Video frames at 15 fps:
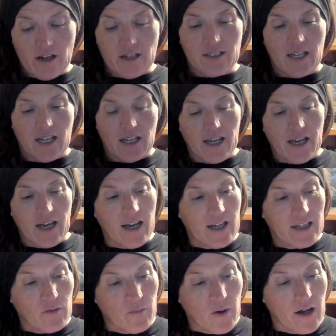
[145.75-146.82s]
that lay
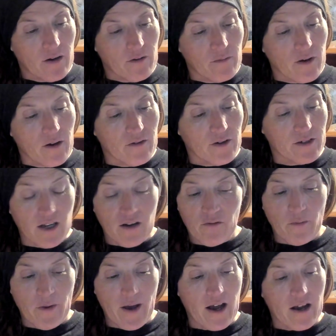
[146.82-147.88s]
at the bottom of her
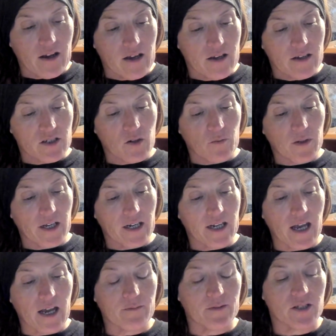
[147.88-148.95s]
duffel bag. She played
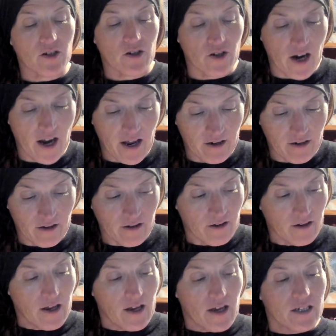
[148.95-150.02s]
games in her head.
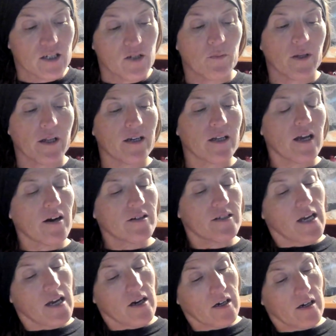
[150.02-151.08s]
She played
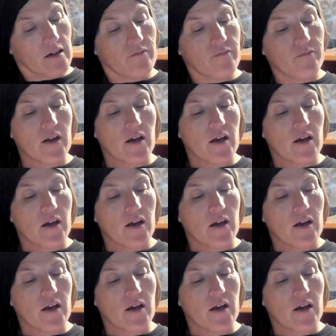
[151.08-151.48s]
caretaker.